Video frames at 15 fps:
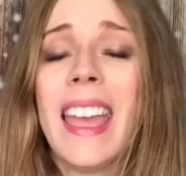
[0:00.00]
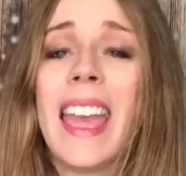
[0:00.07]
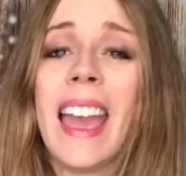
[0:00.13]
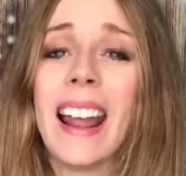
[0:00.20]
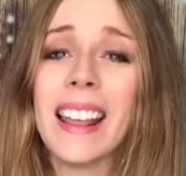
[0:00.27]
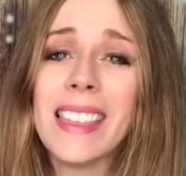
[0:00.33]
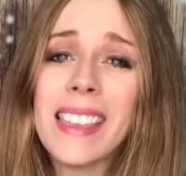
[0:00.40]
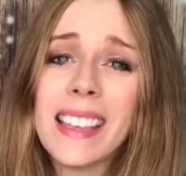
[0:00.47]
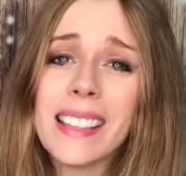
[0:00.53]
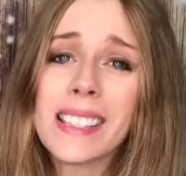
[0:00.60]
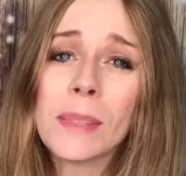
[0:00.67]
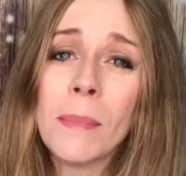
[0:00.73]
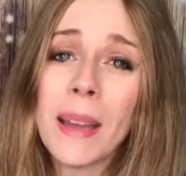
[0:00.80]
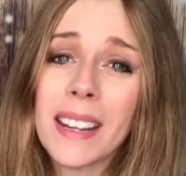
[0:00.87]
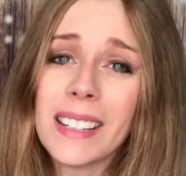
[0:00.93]
And I think it's
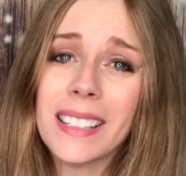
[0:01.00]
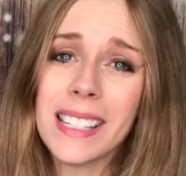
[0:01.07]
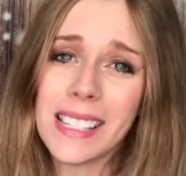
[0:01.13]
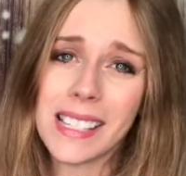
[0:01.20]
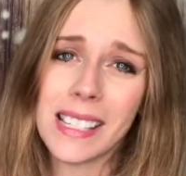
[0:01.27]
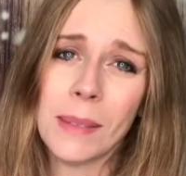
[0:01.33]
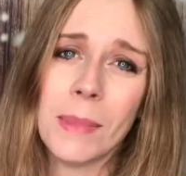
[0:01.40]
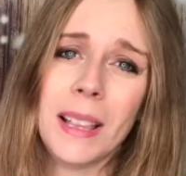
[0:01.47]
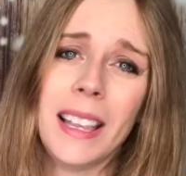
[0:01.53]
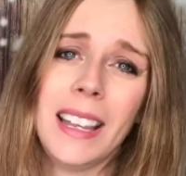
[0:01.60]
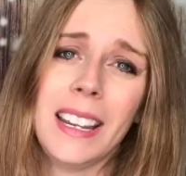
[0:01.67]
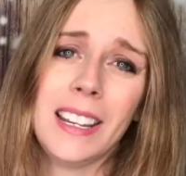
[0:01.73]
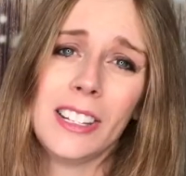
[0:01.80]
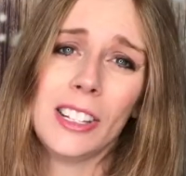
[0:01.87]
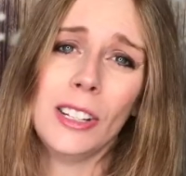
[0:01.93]
mentally
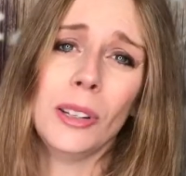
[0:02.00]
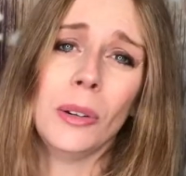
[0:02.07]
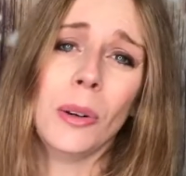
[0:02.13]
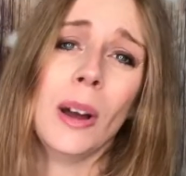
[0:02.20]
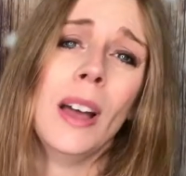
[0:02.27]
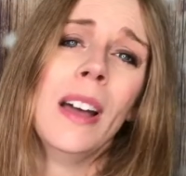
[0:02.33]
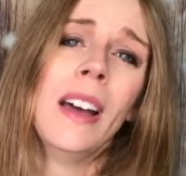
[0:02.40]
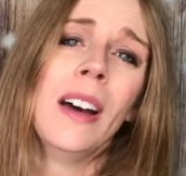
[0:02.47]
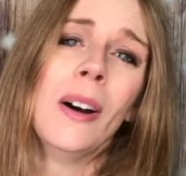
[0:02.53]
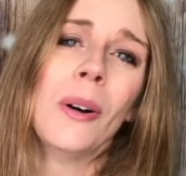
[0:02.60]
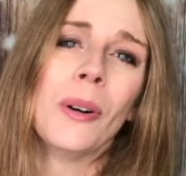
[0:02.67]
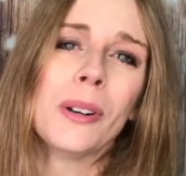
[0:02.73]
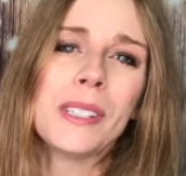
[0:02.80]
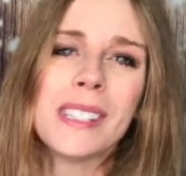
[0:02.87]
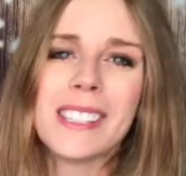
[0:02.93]
stimulating too.
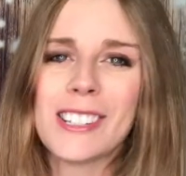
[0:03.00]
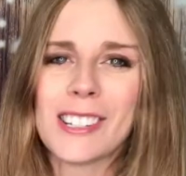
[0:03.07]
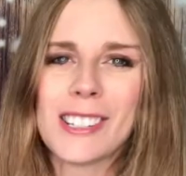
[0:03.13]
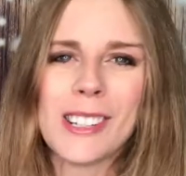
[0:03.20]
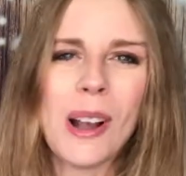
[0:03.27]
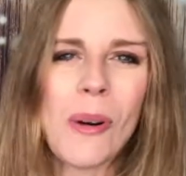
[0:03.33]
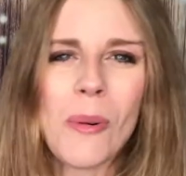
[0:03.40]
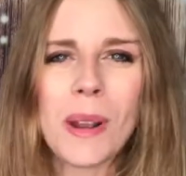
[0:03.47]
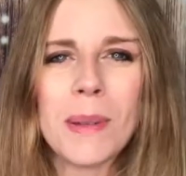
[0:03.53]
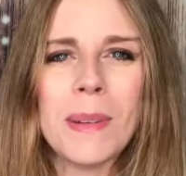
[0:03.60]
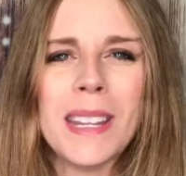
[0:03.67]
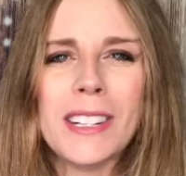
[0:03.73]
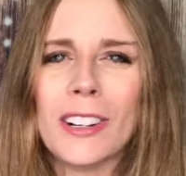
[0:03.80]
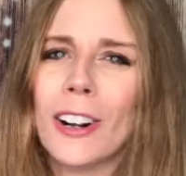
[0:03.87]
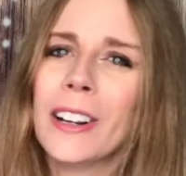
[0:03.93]
Horses just don't want to be
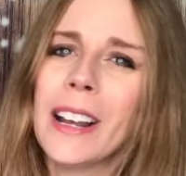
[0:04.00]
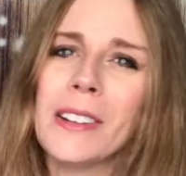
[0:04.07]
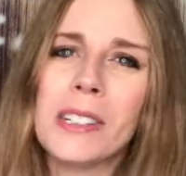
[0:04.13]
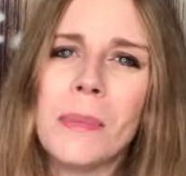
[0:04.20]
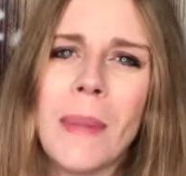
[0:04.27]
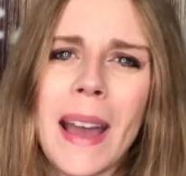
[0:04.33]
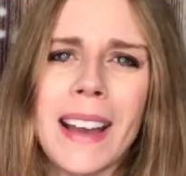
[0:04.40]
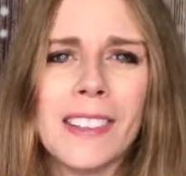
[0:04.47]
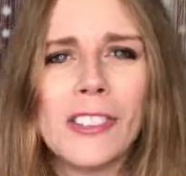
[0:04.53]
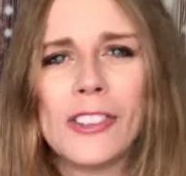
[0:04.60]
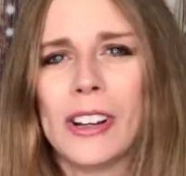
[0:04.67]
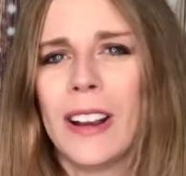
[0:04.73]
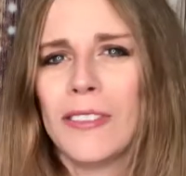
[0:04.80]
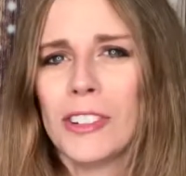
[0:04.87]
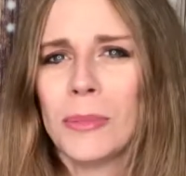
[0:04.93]
turned out to pasture
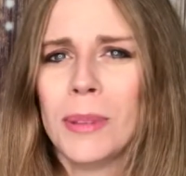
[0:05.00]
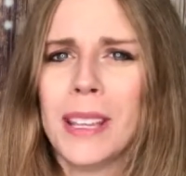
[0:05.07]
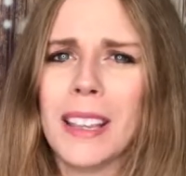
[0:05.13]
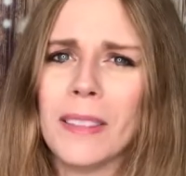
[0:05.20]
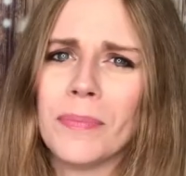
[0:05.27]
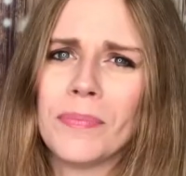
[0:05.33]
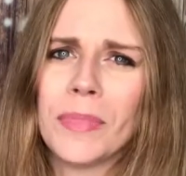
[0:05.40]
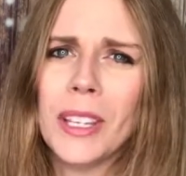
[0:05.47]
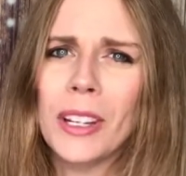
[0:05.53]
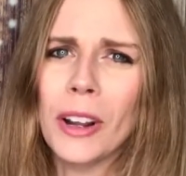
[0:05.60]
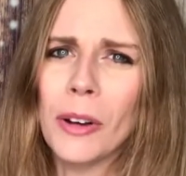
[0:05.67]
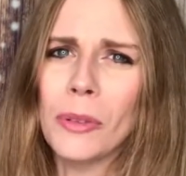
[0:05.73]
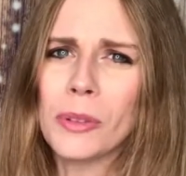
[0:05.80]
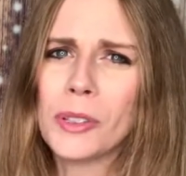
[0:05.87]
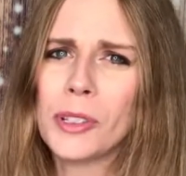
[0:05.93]
after being,
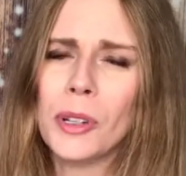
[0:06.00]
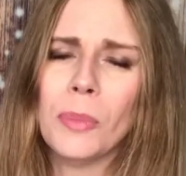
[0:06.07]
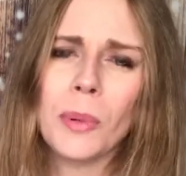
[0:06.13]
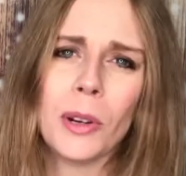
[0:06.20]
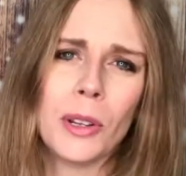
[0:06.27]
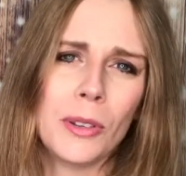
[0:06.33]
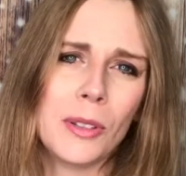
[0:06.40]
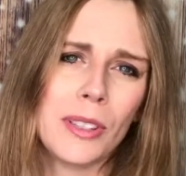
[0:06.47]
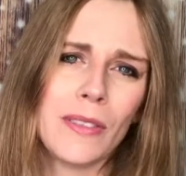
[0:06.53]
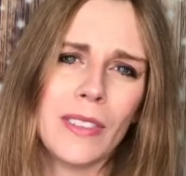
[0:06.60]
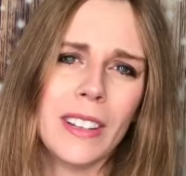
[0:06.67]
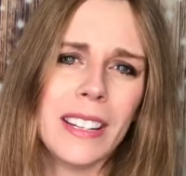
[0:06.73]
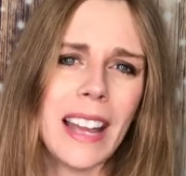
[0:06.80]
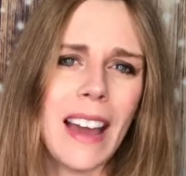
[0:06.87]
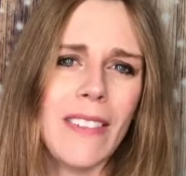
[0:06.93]
super useful
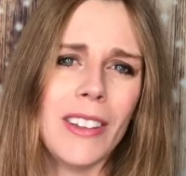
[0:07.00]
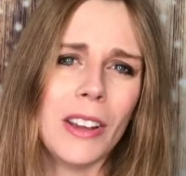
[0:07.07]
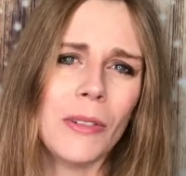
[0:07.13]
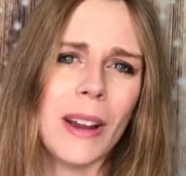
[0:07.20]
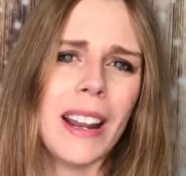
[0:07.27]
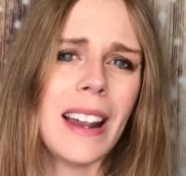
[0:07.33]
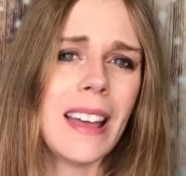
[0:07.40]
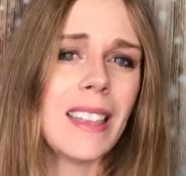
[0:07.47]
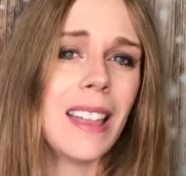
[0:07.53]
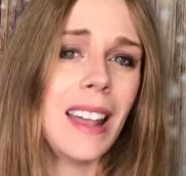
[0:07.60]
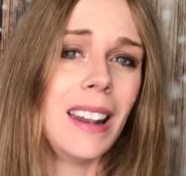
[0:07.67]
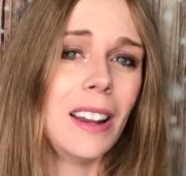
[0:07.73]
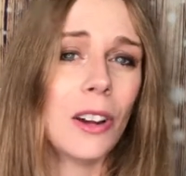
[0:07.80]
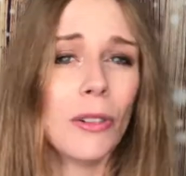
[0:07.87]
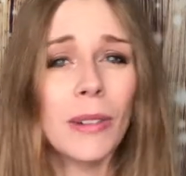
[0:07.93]
and having great
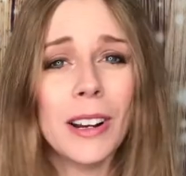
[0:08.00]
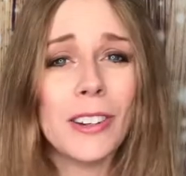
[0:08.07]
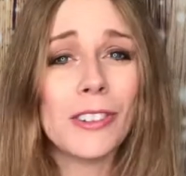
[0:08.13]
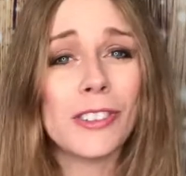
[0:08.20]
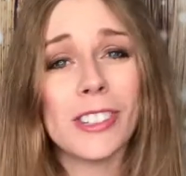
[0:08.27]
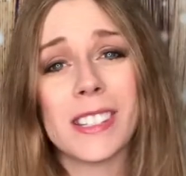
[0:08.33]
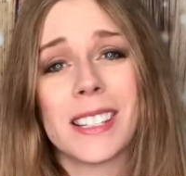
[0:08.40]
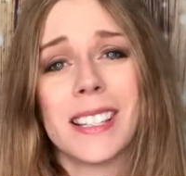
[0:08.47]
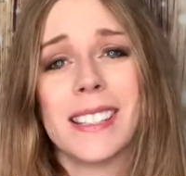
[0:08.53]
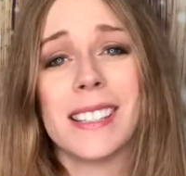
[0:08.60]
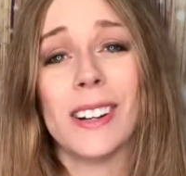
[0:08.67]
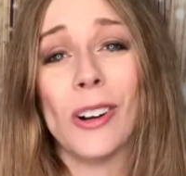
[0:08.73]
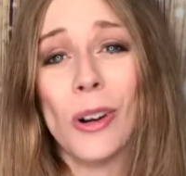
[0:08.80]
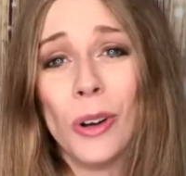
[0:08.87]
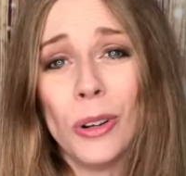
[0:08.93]
athletic careers just because
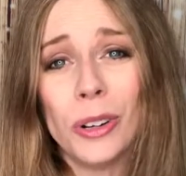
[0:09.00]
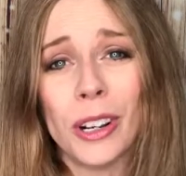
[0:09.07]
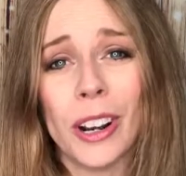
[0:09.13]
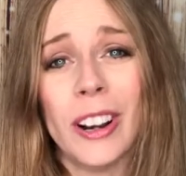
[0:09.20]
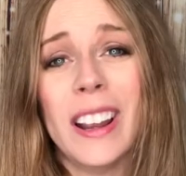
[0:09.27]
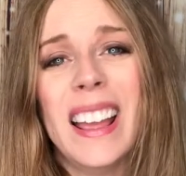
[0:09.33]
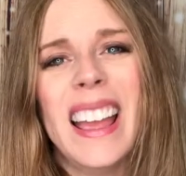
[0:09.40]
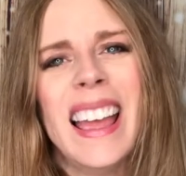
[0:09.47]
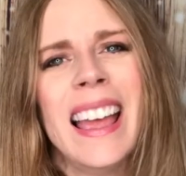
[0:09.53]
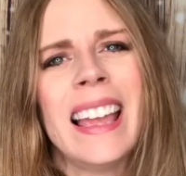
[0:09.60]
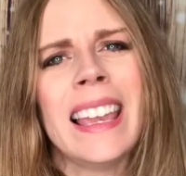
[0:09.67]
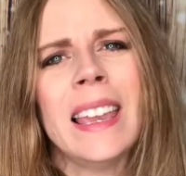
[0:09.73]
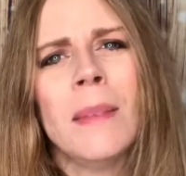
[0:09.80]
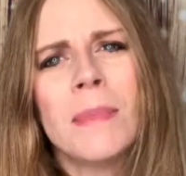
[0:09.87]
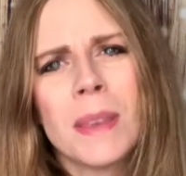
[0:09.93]
they're older.
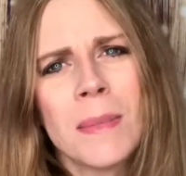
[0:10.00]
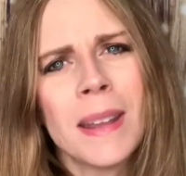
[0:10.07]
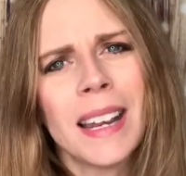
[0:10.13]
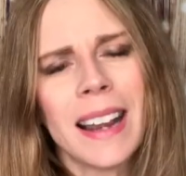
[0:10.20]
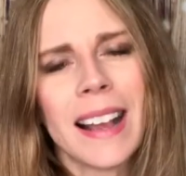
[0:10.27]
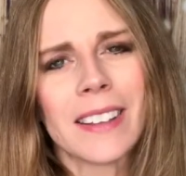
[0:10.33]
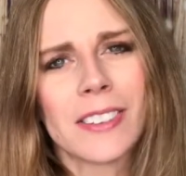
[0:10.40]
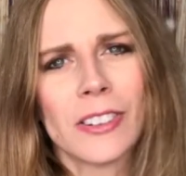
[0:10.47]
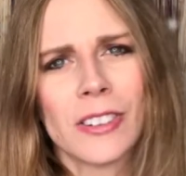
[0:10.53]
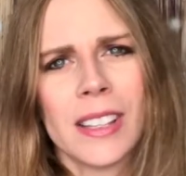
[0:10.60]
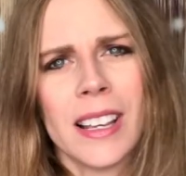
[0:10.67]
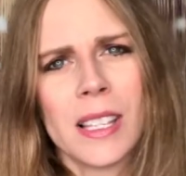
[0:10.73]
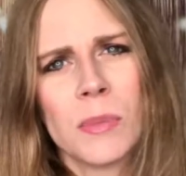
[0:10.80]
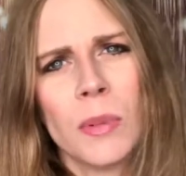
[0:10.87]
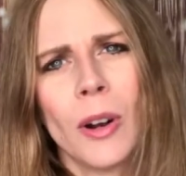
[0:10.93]
Keep them in an
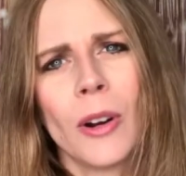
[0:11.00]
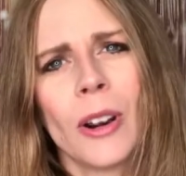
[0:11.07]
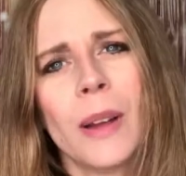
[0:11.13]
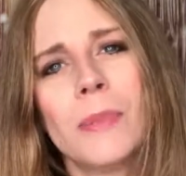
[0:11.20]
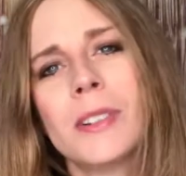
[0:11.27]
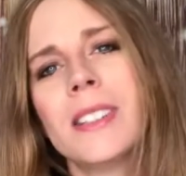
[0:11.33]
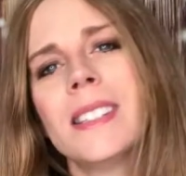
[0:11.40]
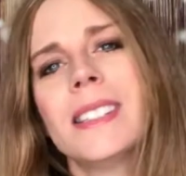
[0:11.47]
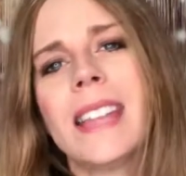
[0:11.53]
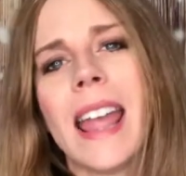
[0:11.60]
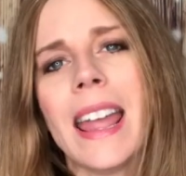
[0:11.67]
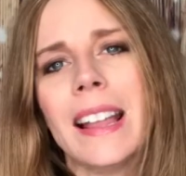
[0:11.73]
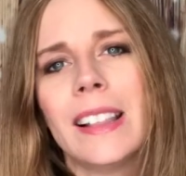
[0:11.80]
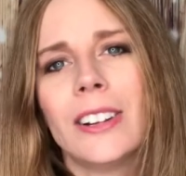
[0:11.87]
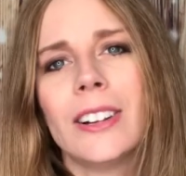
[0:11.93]
exercise program, just
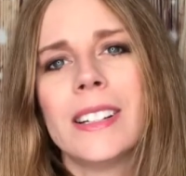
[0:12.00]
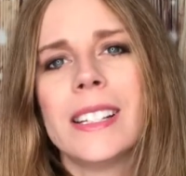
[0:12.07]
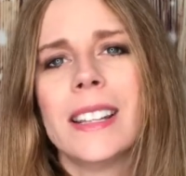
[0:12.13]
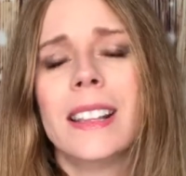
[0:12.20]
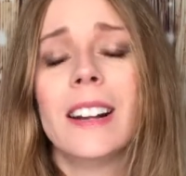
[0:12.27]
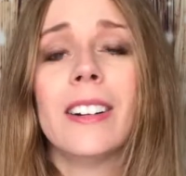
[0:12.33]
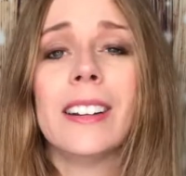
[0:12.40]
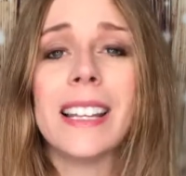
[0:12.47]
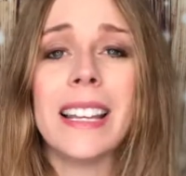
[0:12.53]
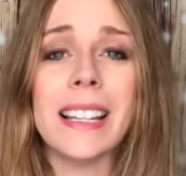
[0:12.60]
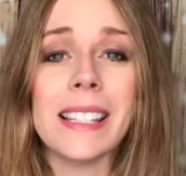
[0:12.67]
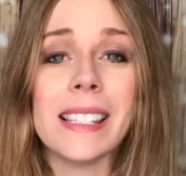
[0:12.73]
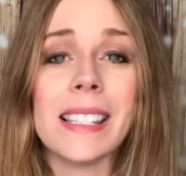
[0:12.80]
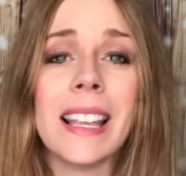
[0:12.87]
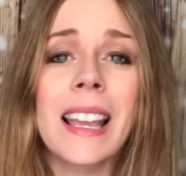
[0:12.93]
tailor it to their
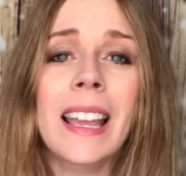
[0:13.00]
needs.